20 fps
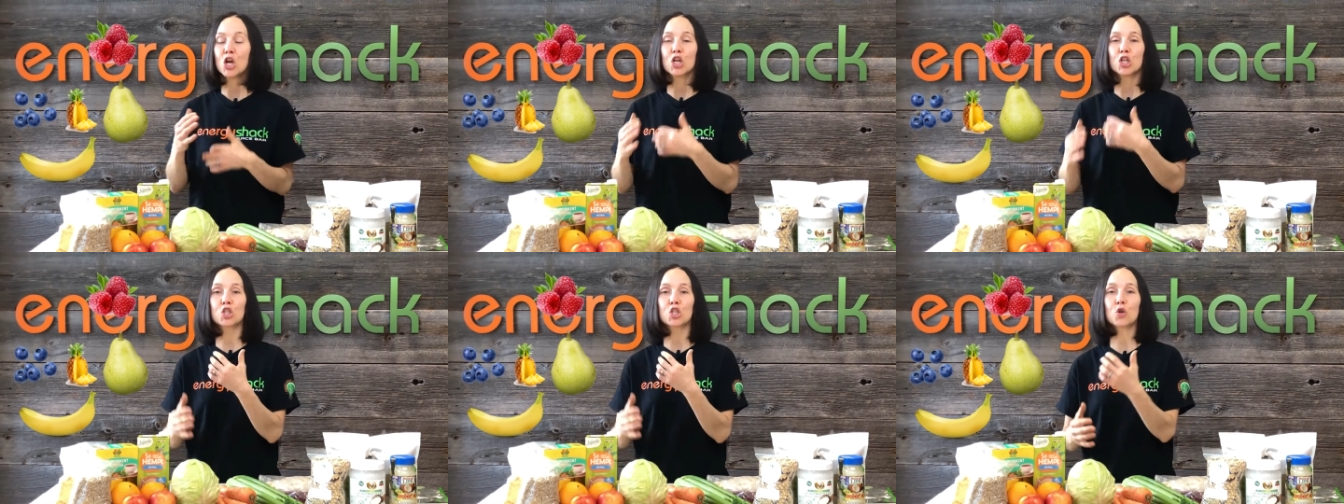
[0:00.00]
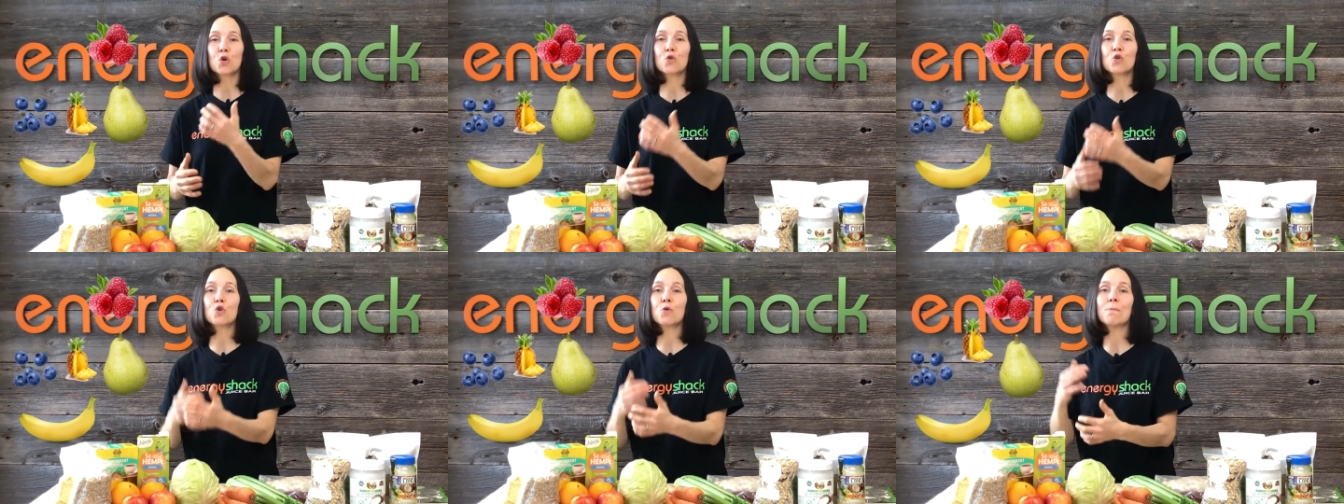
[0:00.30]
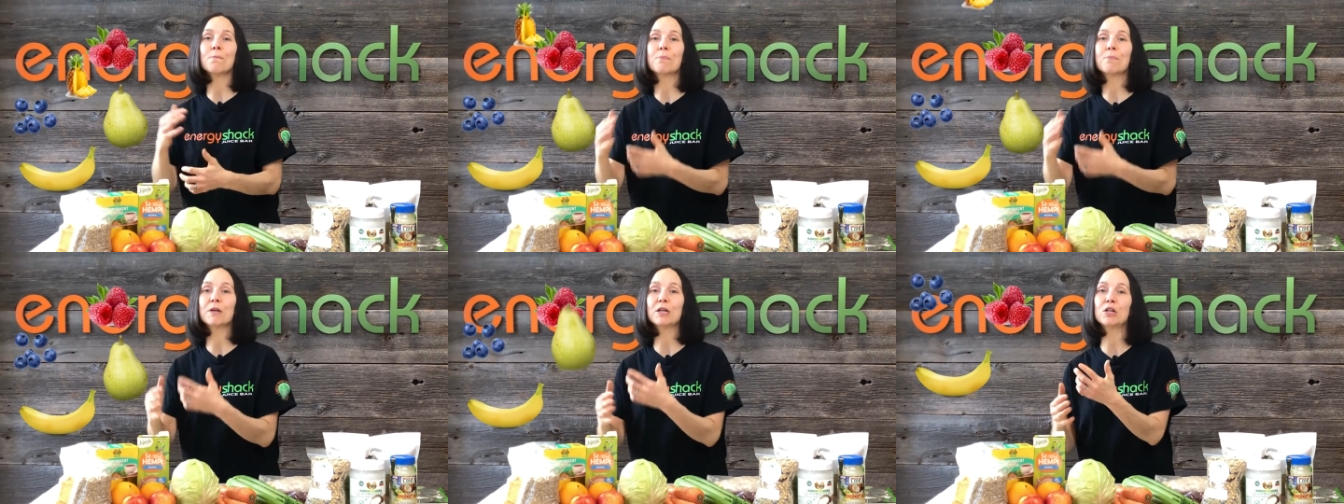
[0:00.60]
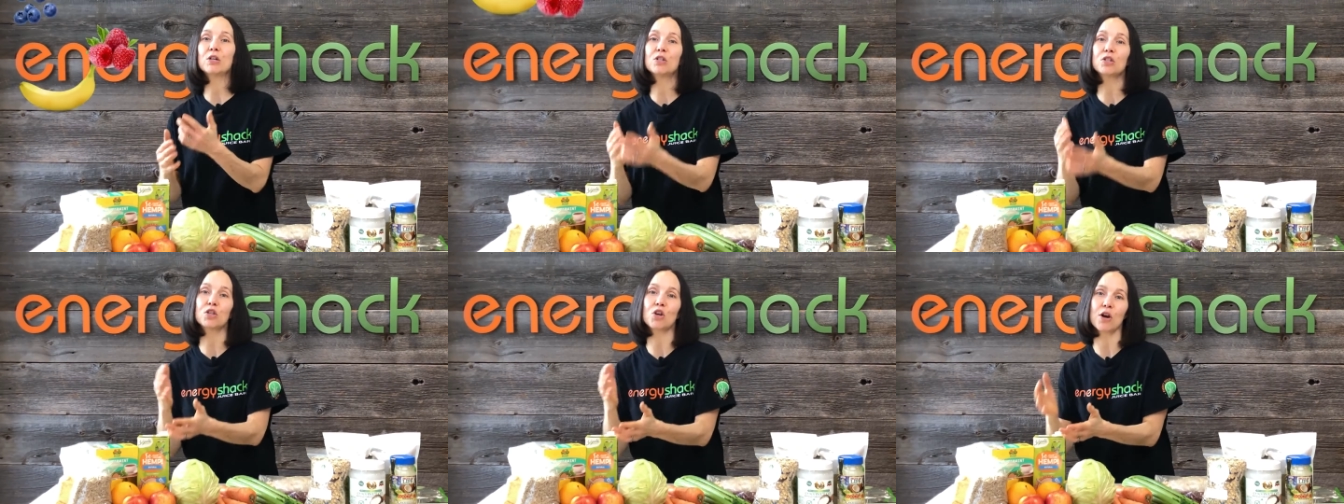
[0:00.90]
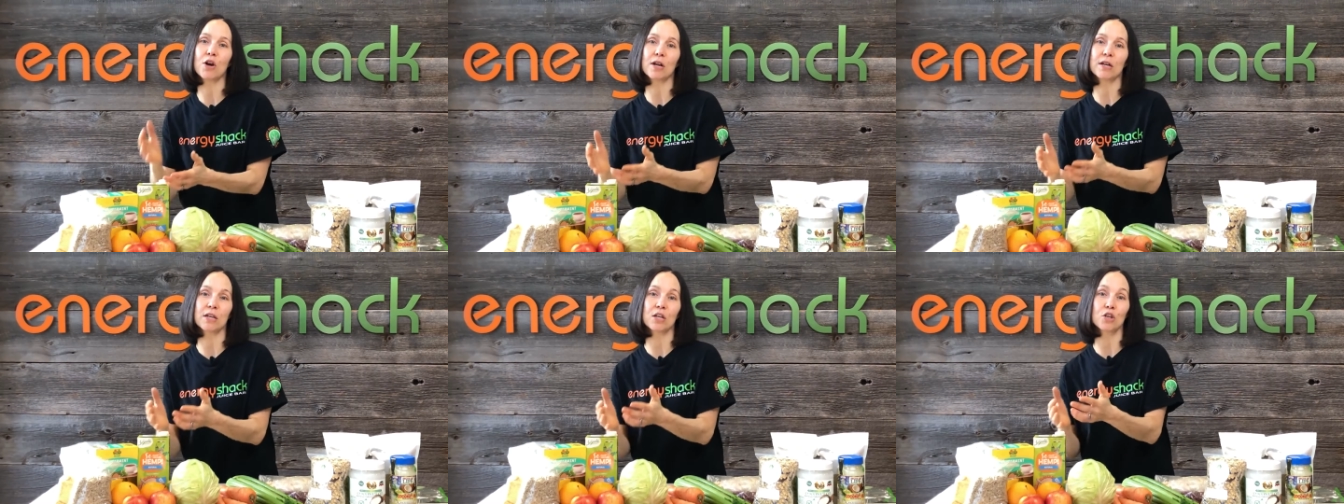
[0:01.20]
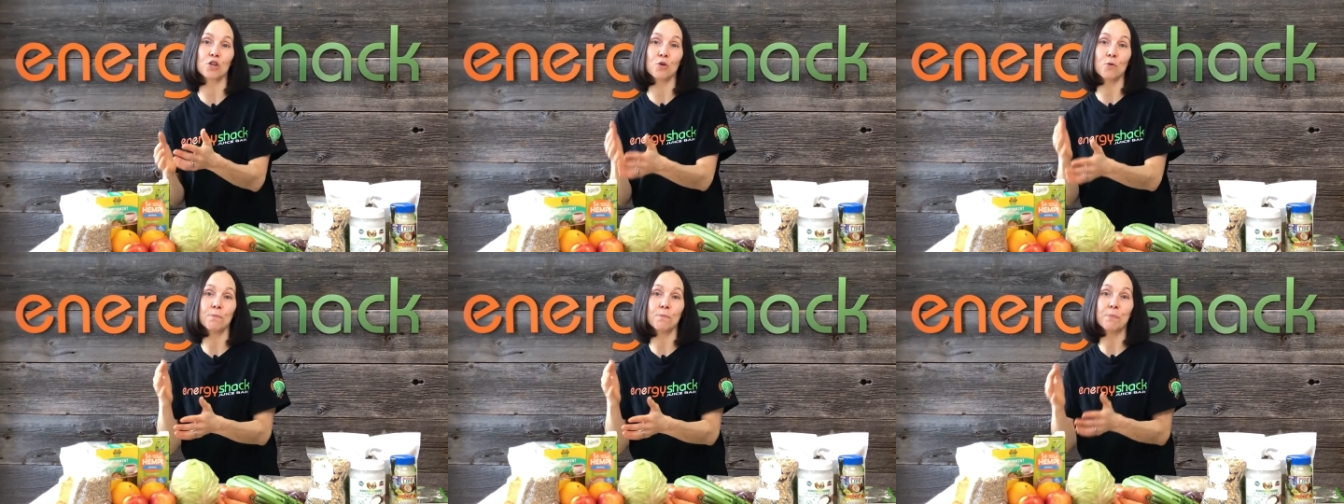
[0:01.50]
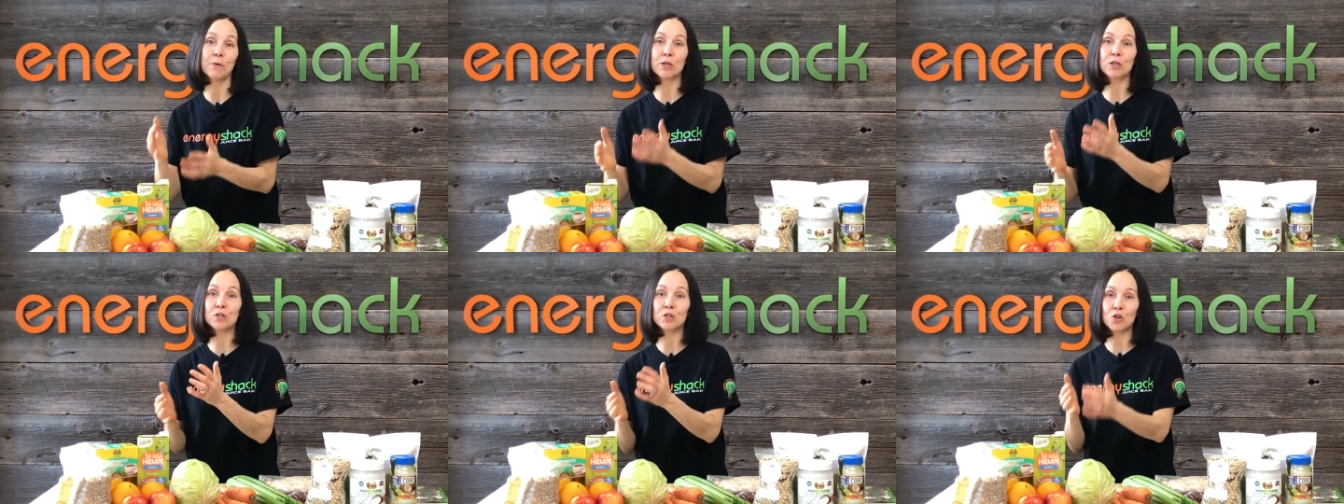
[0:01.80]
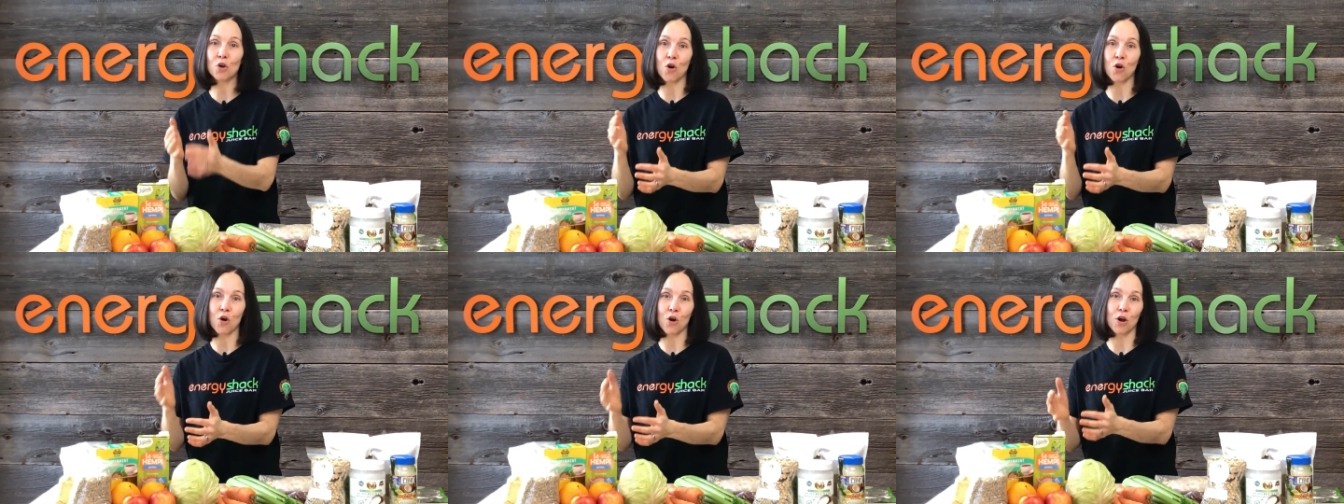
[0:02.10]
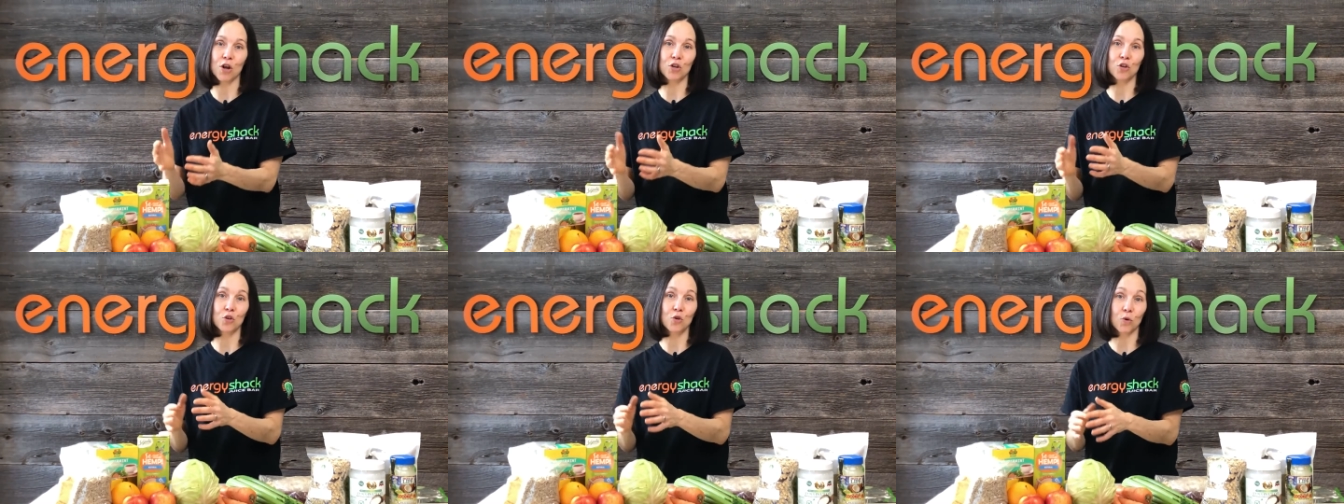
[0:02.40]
So you build on